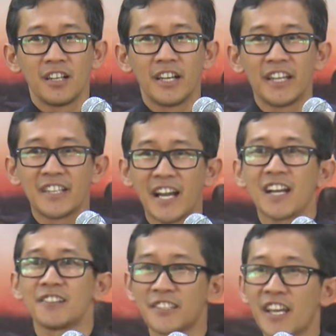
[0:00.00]
And
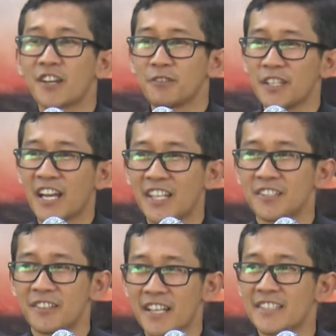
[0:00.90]
how dare we
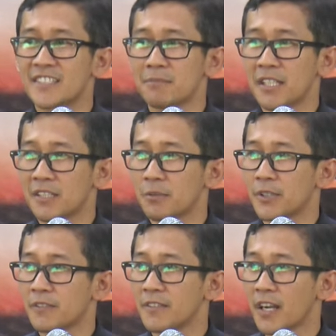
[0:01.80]
underestimate the
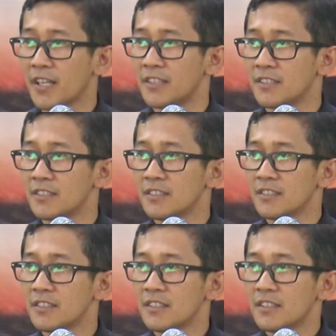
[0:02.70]
Word of God?
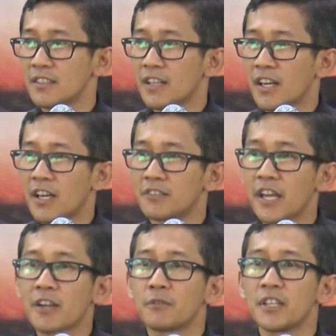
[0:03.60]
How
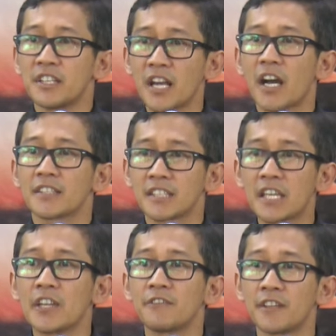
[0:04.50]
dare we not
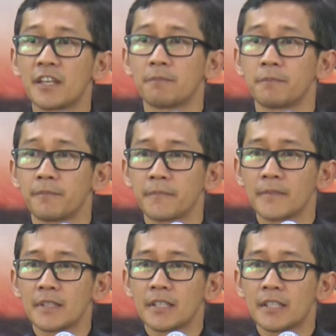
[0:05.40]
give Him
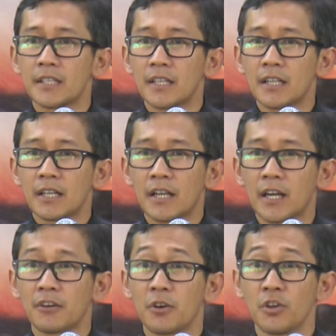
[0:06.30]

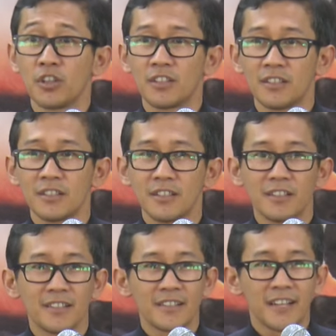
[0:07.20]
our all?
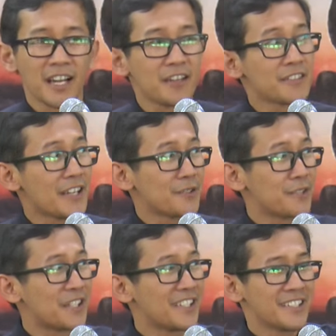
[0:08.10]
How dare
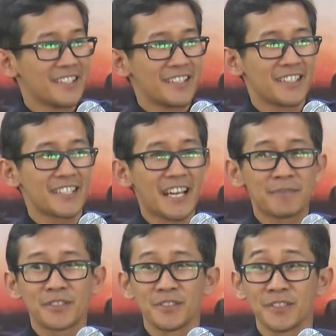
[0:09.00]
we not
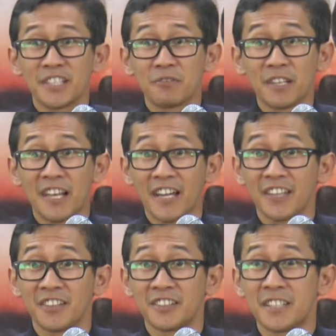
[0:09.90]
absolutely rely
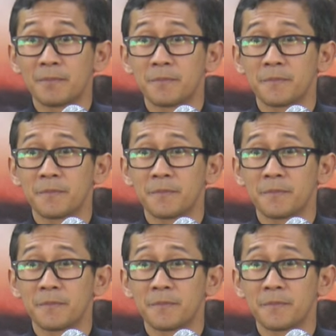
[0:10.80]
on Him?